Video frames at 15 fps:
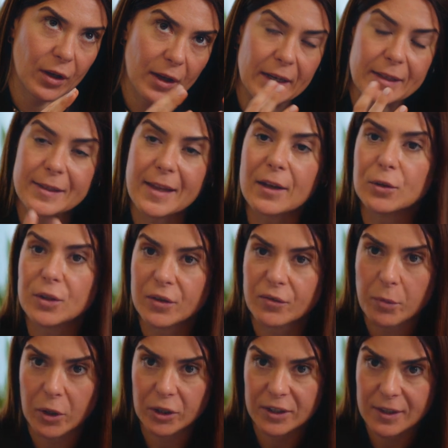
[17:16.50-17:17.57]

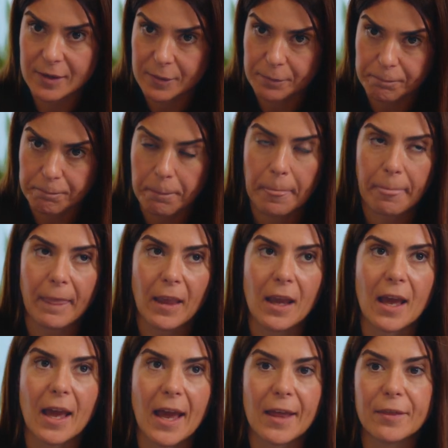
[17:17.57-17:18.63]
executive bodies.
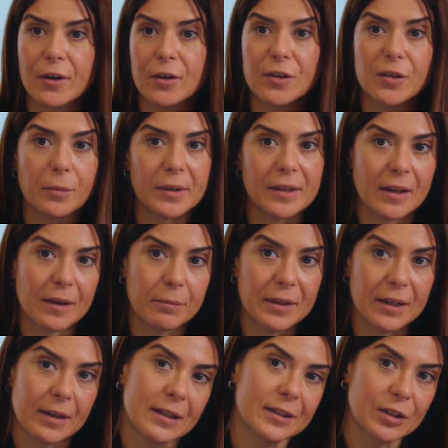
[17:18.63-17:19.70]
And there's
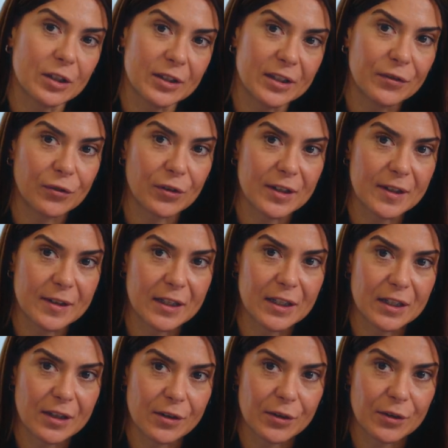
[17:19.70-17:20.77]
a little difference
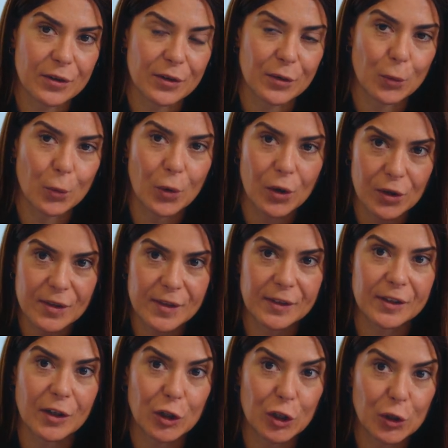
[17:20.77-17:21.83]
in the words
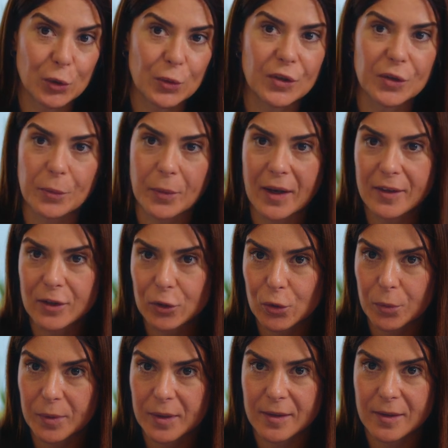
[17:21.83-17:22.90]
that are used by the
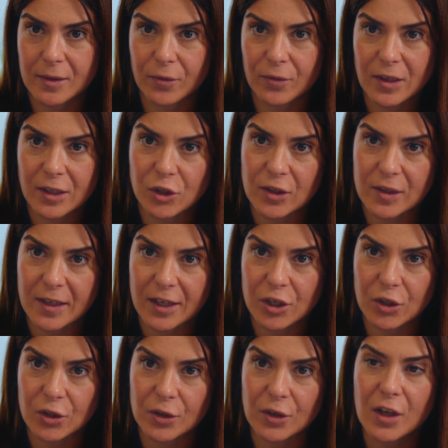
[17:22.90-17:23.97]
two pieces of
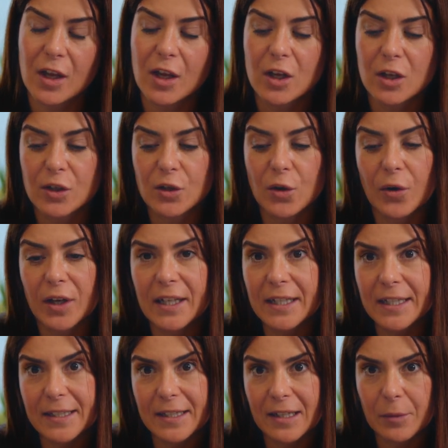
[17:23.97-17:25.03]
legislation. So in
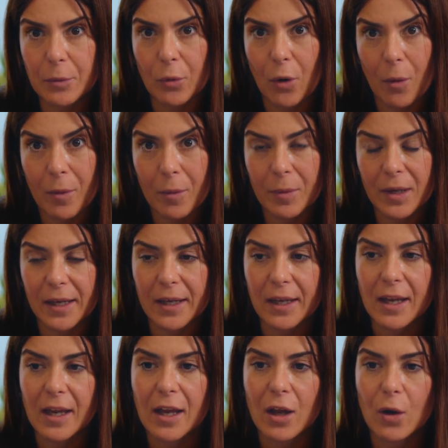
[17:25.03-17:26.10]
Italy, probably
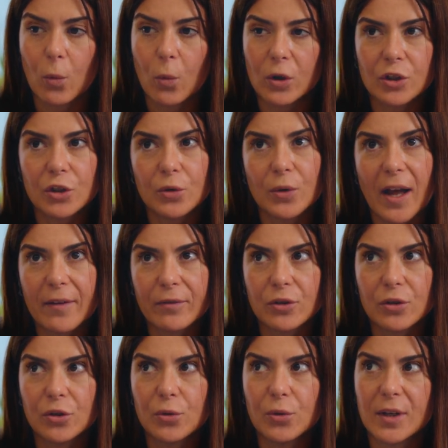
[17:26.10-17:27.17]
what you have
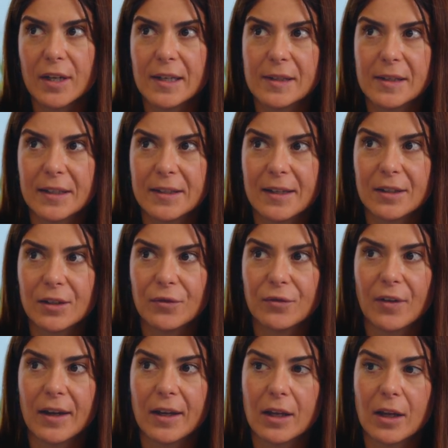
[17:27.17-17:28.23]
to do is
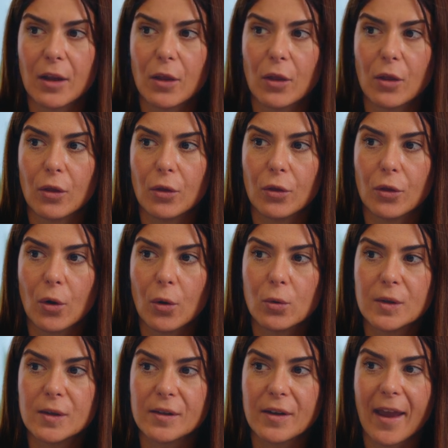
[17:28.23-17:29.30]
identify
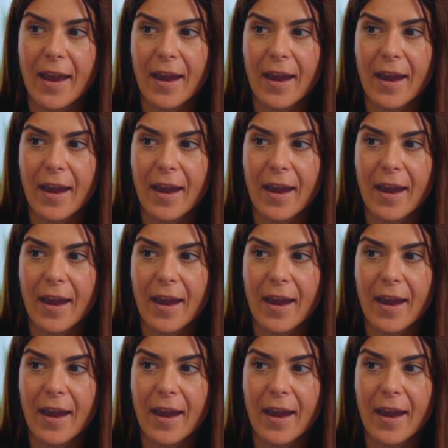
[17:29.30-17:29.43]
those